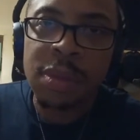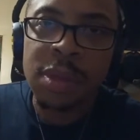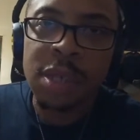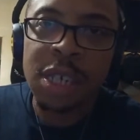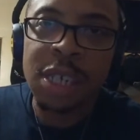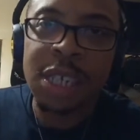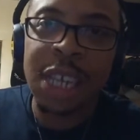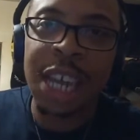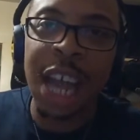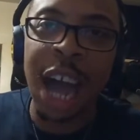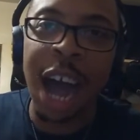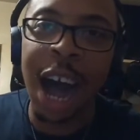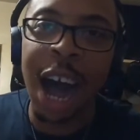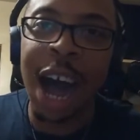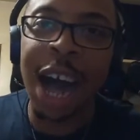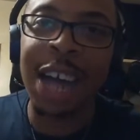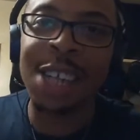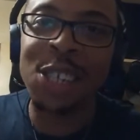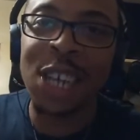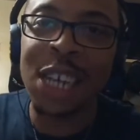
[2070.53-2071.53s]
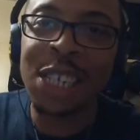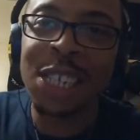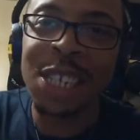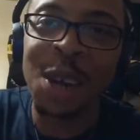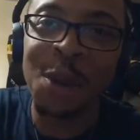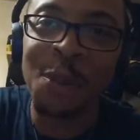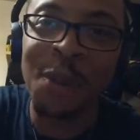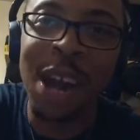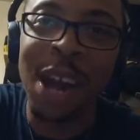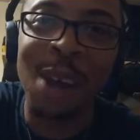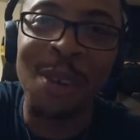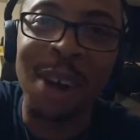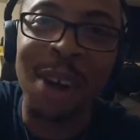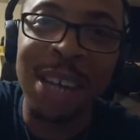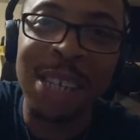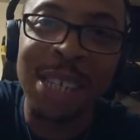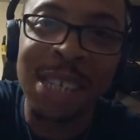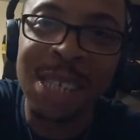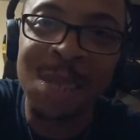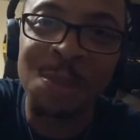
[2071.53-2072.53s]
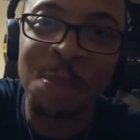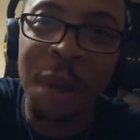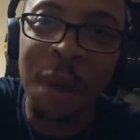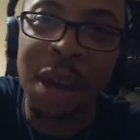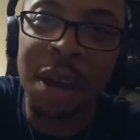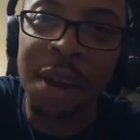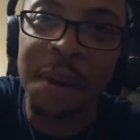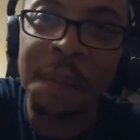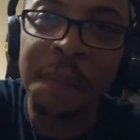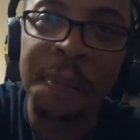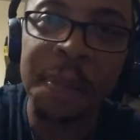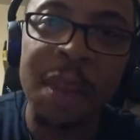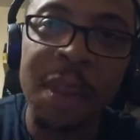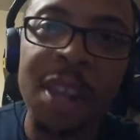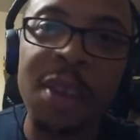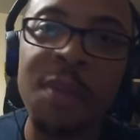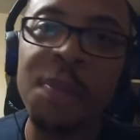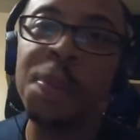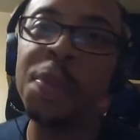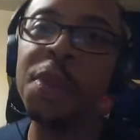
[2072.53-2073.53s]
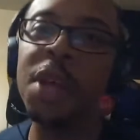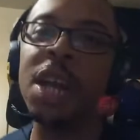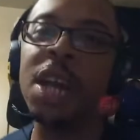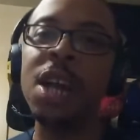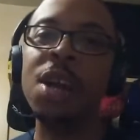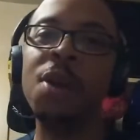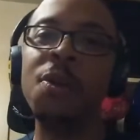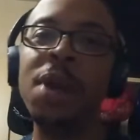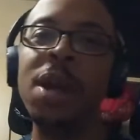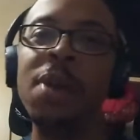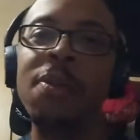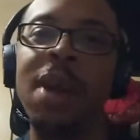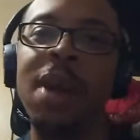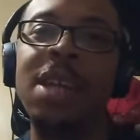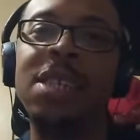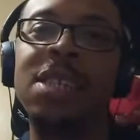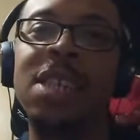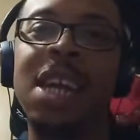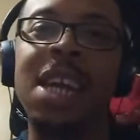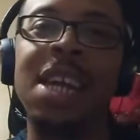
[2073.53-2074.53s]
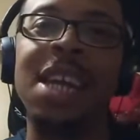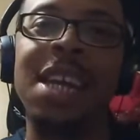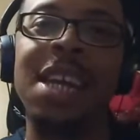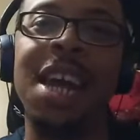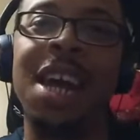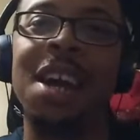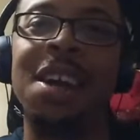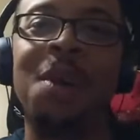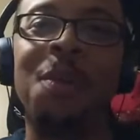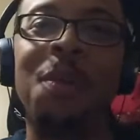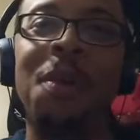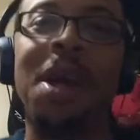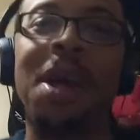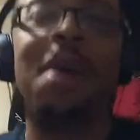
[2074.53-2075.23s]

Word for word: He said, y'all hi, Jason, the Red Ranger is better than the Green Ranger any day of the week.